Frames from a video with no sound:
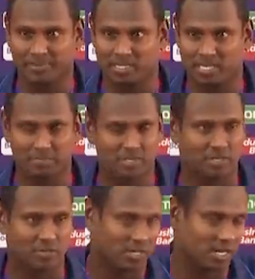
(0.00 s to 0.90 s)
It's
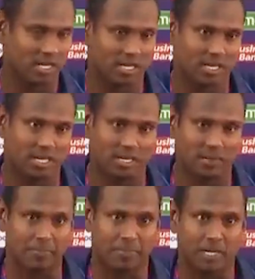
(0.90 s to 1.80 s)
absolutely
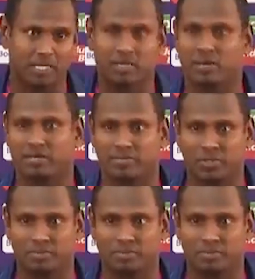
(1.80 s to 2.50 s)
disgraceful.